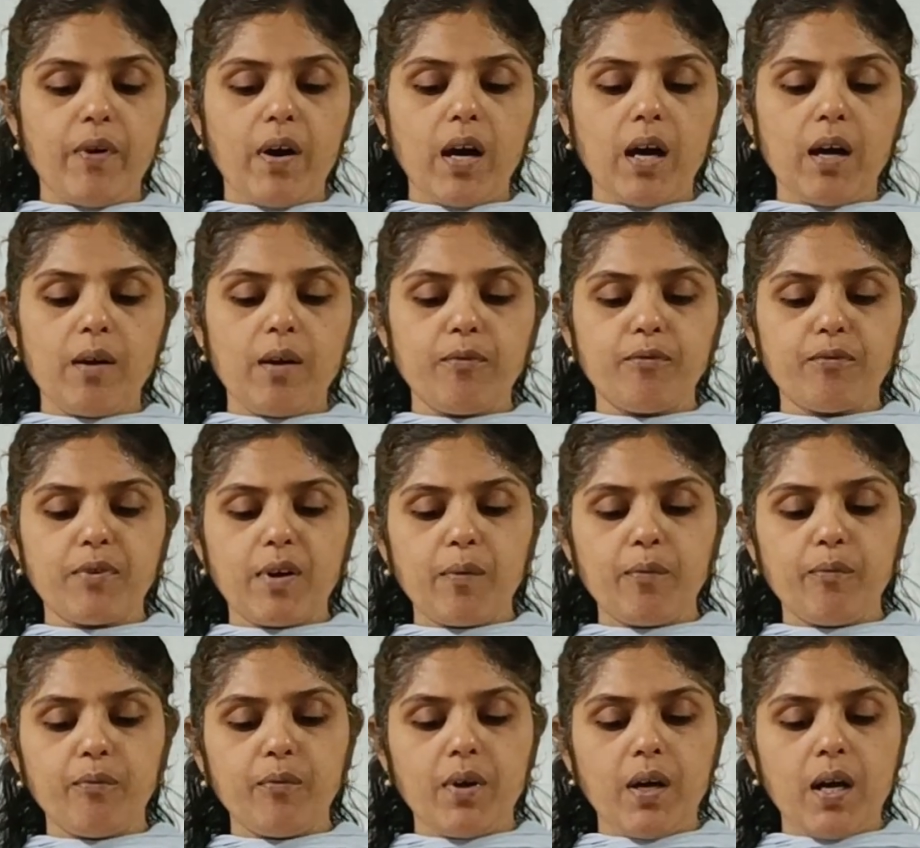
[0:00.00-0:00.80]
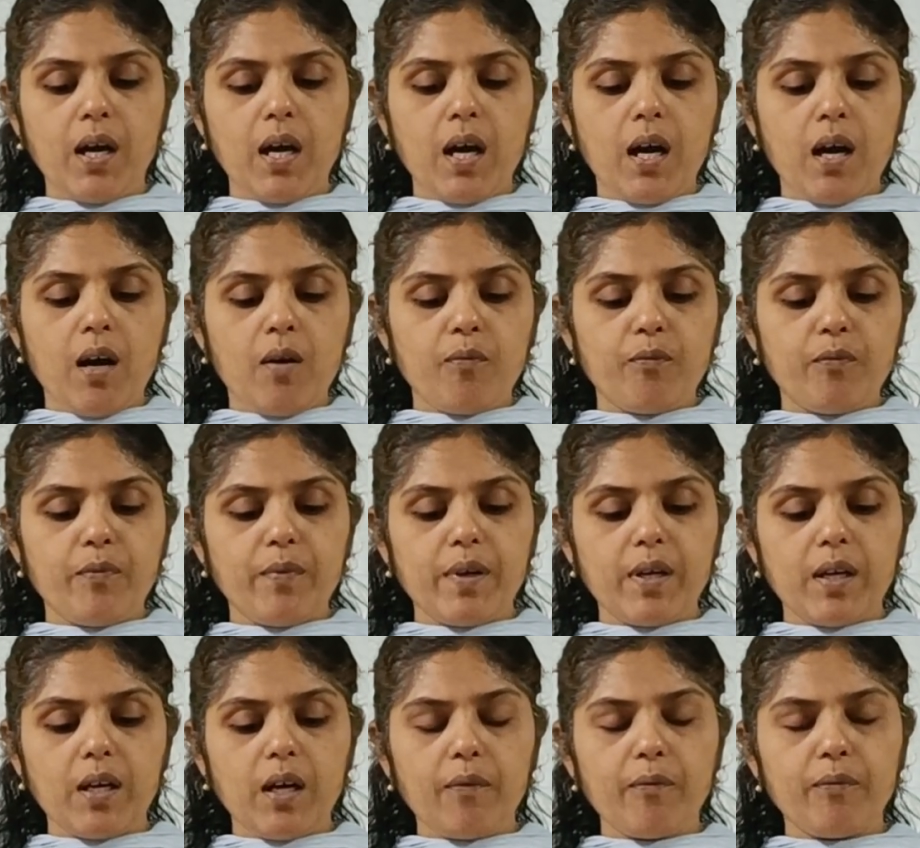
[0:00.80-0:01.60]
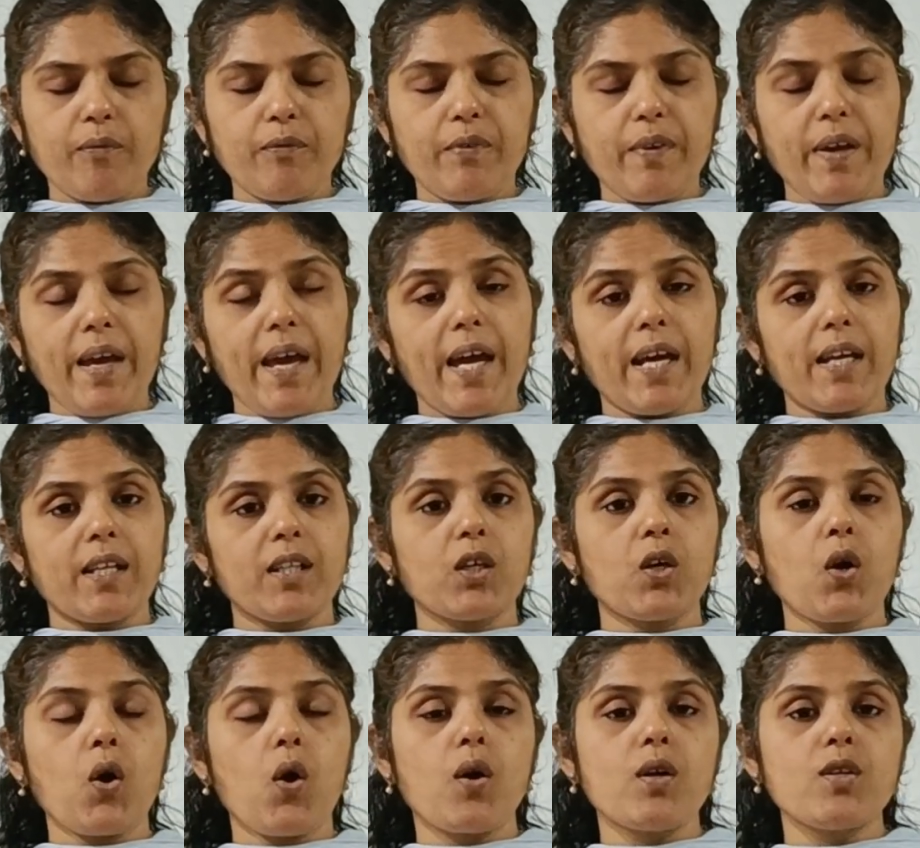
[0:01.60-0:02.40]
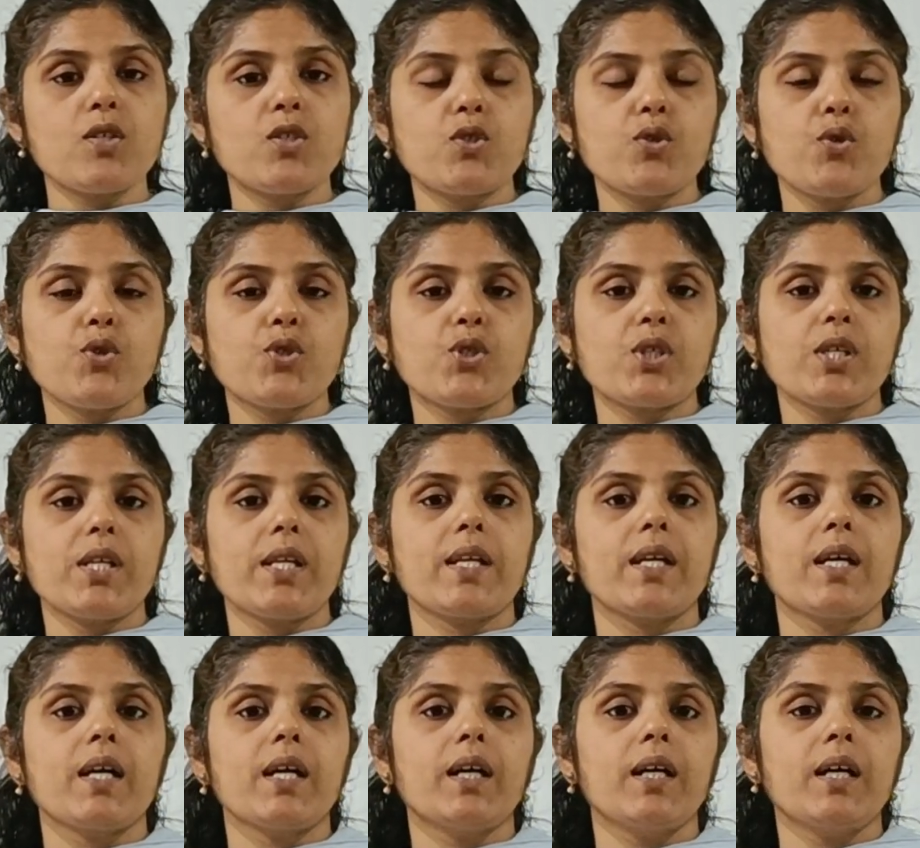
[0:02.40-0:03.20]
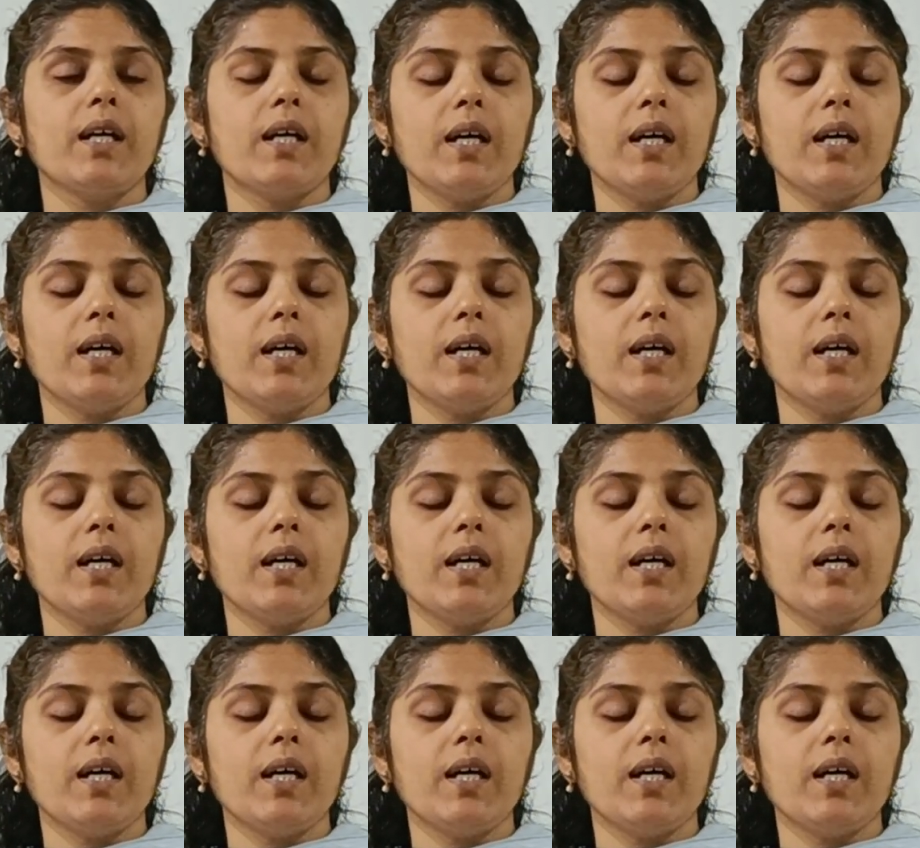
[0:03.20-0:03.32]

from where the Constitution